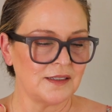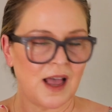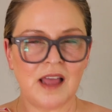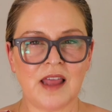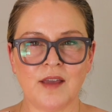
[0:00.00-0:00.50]

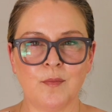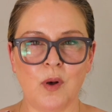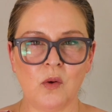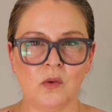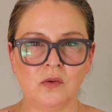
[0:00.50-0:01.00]
I like
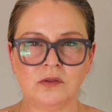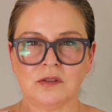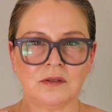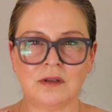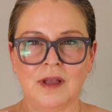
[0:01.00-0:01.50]
bold
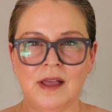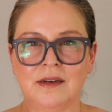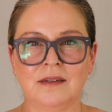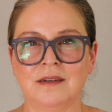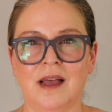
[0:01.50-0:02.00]

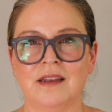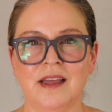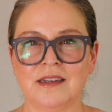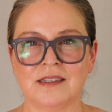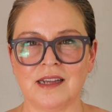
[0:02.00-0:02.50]
and I
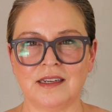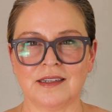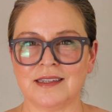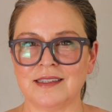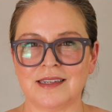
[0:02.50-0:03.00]
like
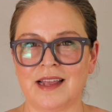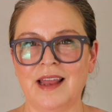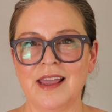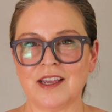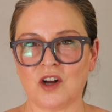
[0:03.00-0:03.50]
delicate. I
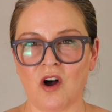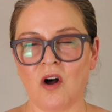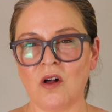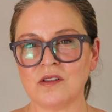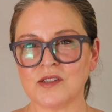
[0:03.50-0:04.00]
like it
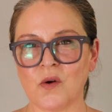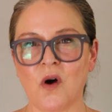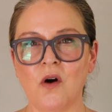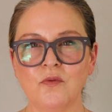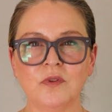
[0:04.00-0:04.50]
all, so
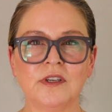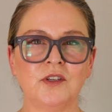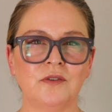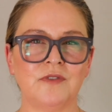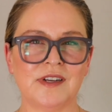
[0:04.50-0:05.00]
hopefully
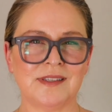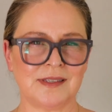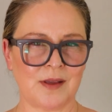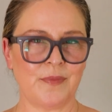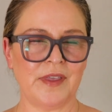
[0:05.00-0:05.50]
you'll find
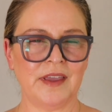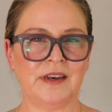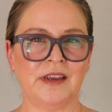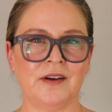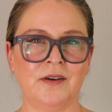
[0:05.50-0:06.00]
something
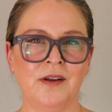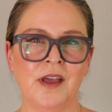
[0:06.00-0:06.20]
in here